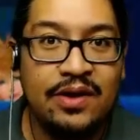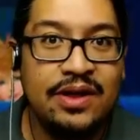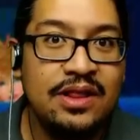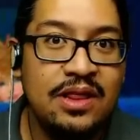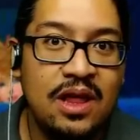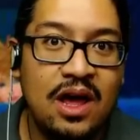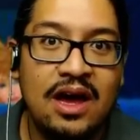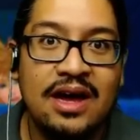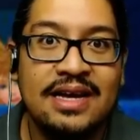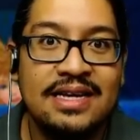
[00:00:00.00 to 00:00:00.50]

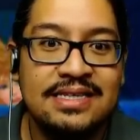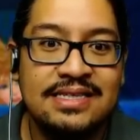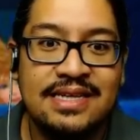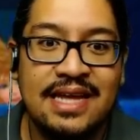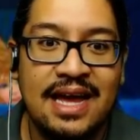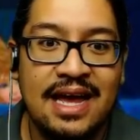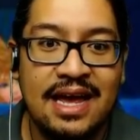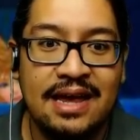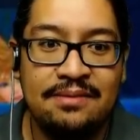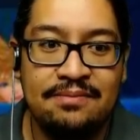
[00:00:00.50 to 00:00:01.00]
longest
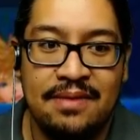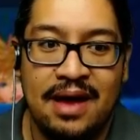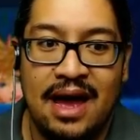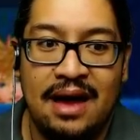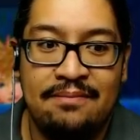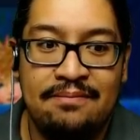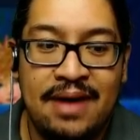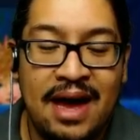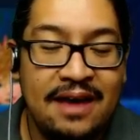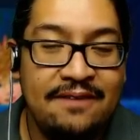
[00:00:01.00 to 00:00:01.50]
time,
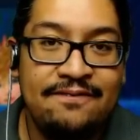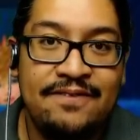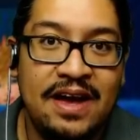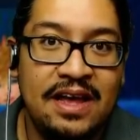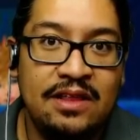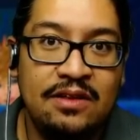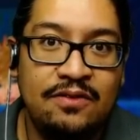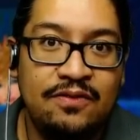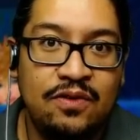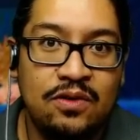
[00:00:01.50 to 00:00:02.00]
my
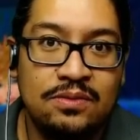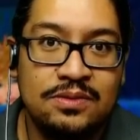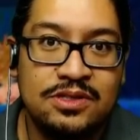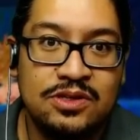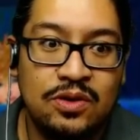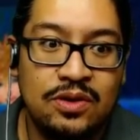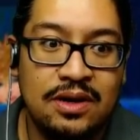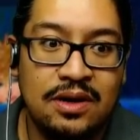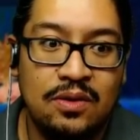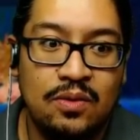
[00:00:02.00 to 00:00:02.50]
Final Form
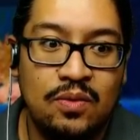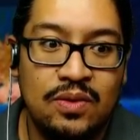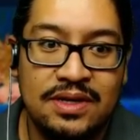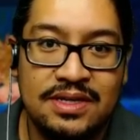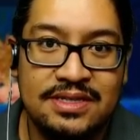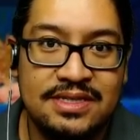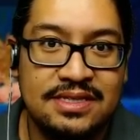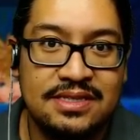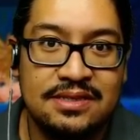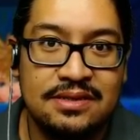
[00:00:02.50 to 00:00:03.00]
Sora
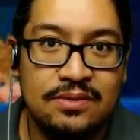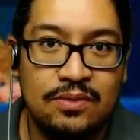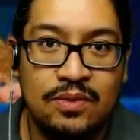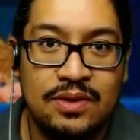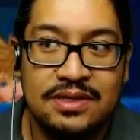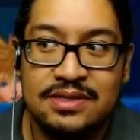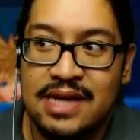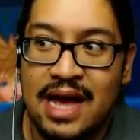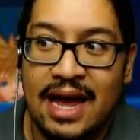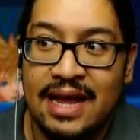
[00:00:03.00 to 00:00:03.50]
was
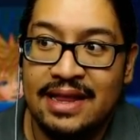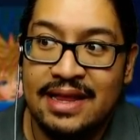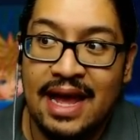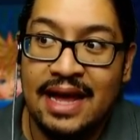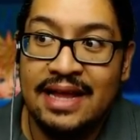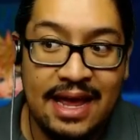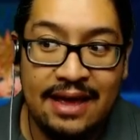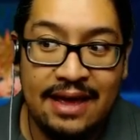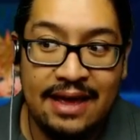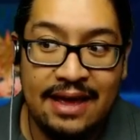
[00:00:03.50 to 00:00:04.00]
was I, I
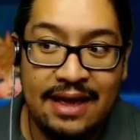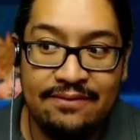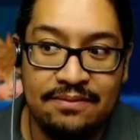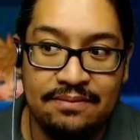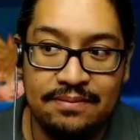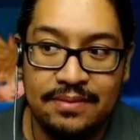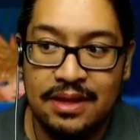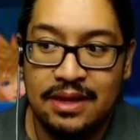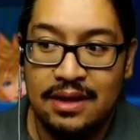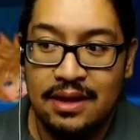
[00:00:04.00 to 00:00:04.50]
didn't have
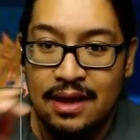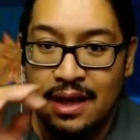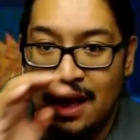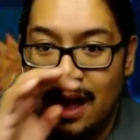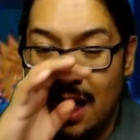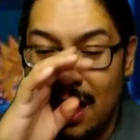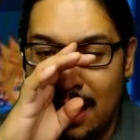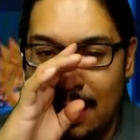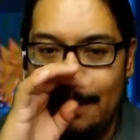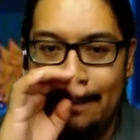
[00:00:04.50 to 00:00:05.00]
him.
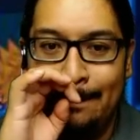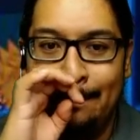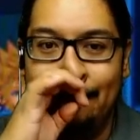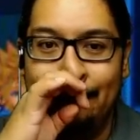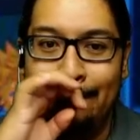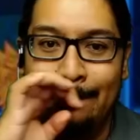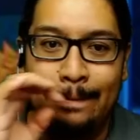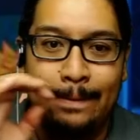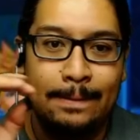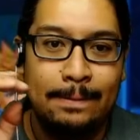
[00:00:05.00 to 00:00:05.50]
Um,
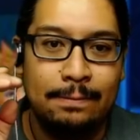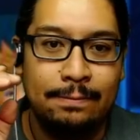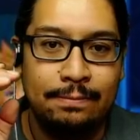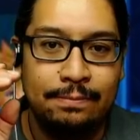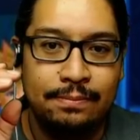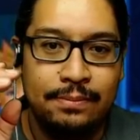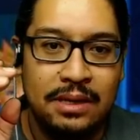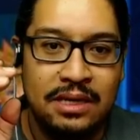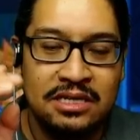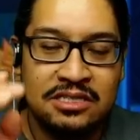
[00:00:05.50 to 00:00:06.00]

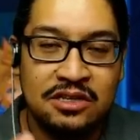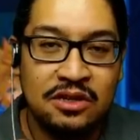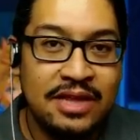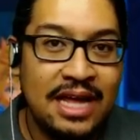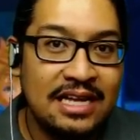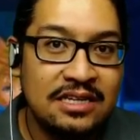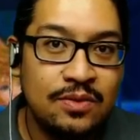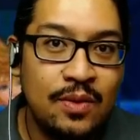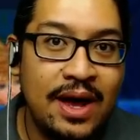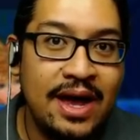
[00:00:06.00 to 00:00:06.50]
so
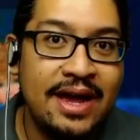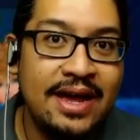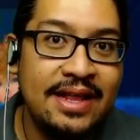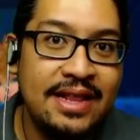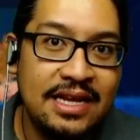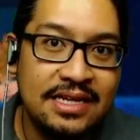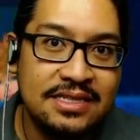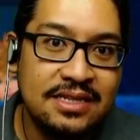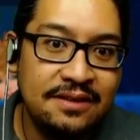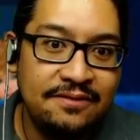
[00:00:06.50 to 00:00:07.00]
that's why I
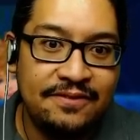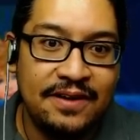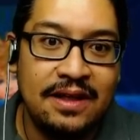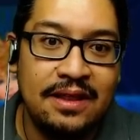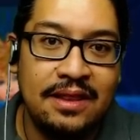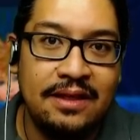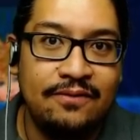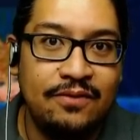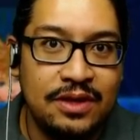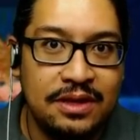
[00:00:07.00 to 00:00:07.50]
initially fell in
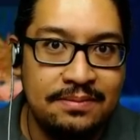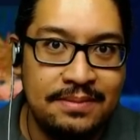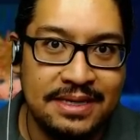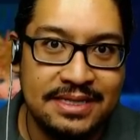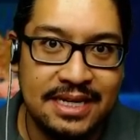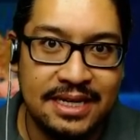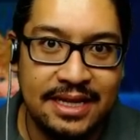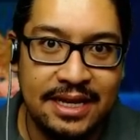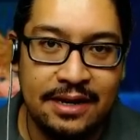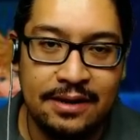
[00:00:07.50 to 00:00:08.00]
love with the
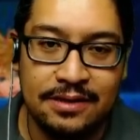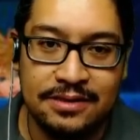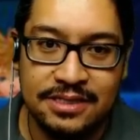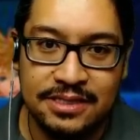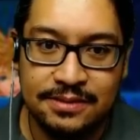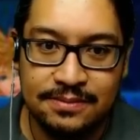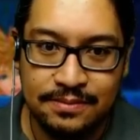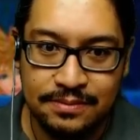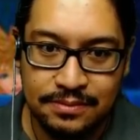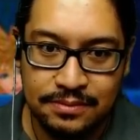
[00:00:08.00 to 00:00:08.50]

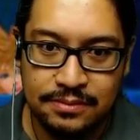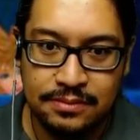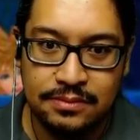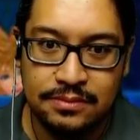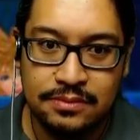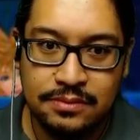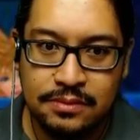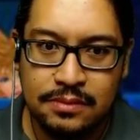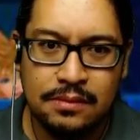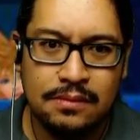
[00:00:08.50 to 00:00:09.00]
Musketeers
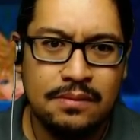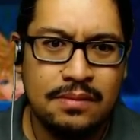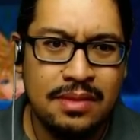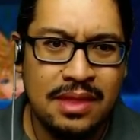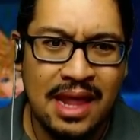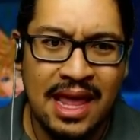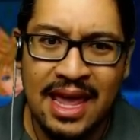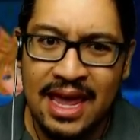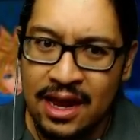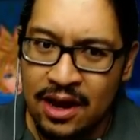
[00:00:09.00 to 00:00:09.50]

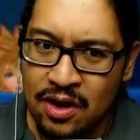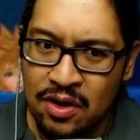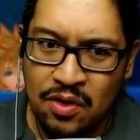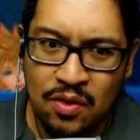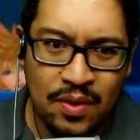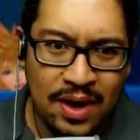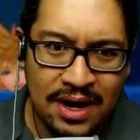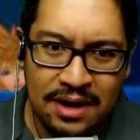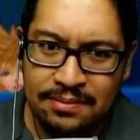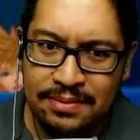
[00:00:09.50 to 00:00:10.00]

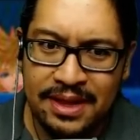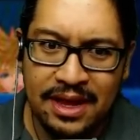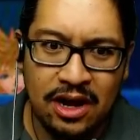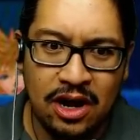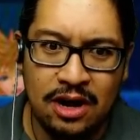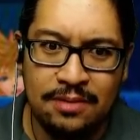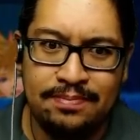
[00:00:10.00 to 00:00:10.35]
incredibly hard